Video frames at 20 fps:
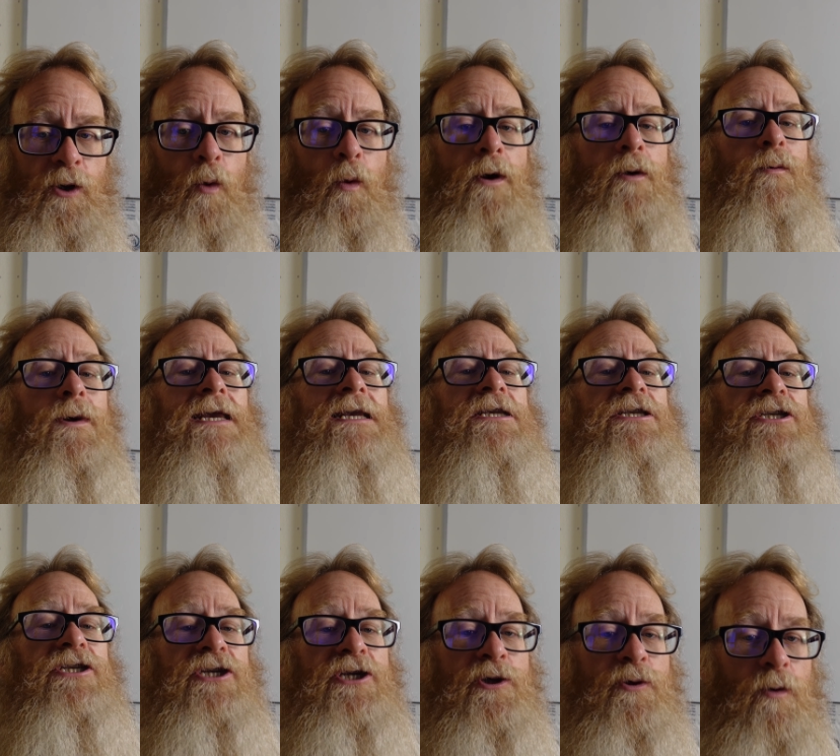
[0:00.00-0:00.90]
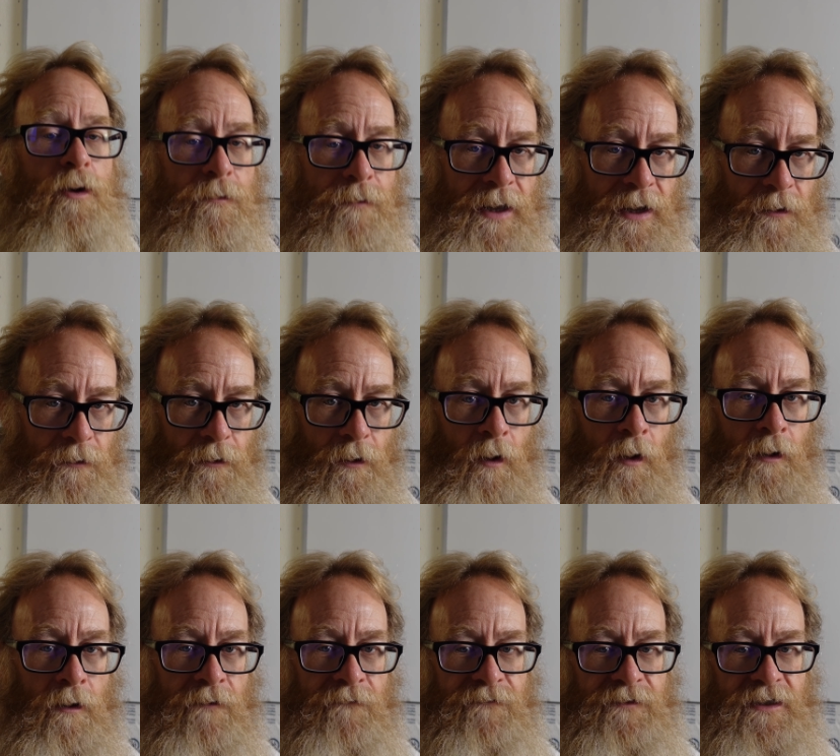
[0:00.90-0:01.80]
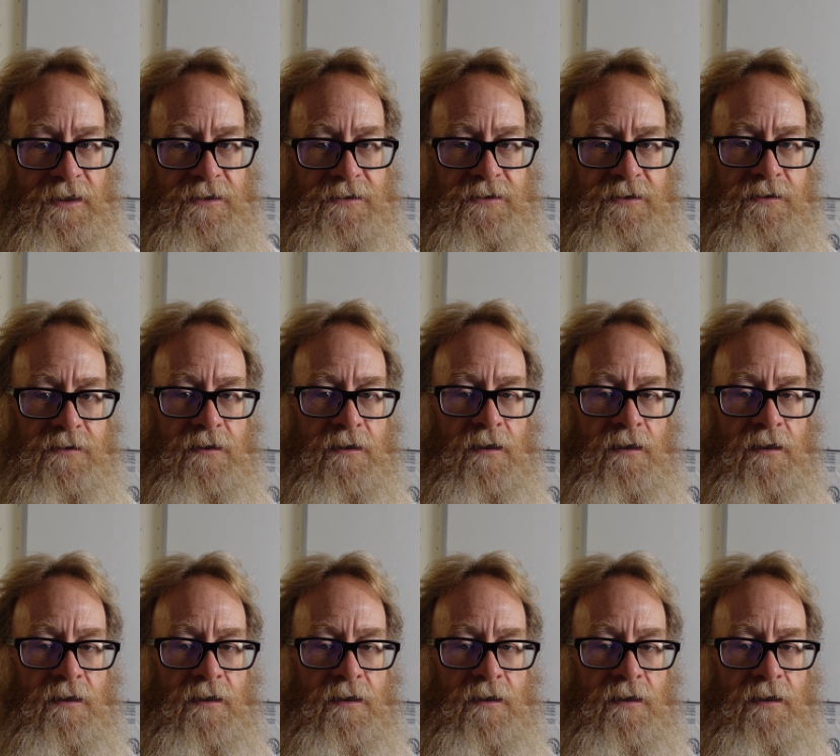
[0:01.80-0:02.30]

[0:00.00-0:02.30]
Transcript: what do we do about all of this?